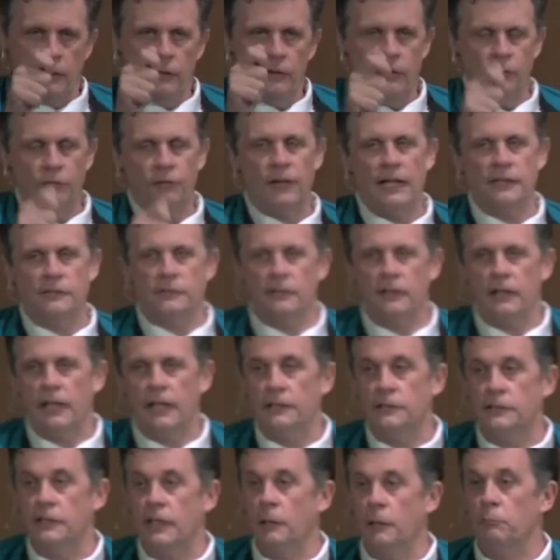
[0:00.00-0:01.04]
they flash the
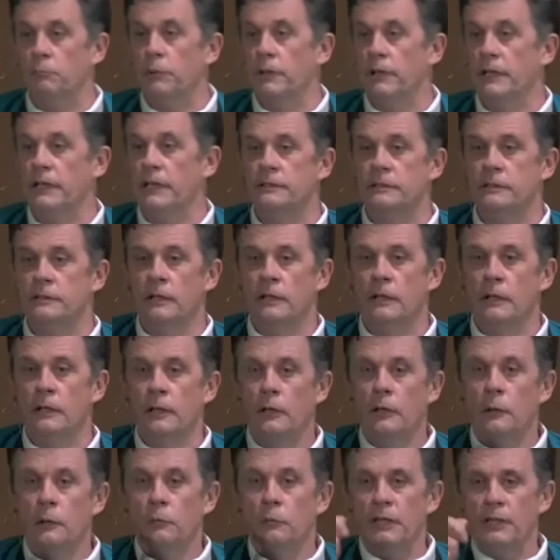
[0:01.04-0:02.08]
light saying, "Please,
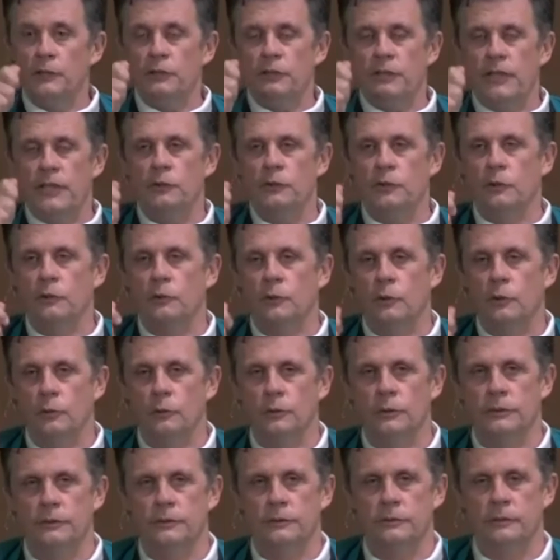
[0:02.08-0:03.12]
please change your
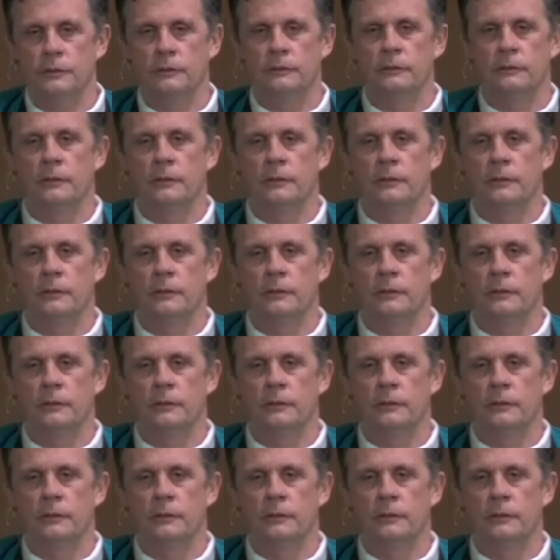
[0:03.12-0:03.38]
course.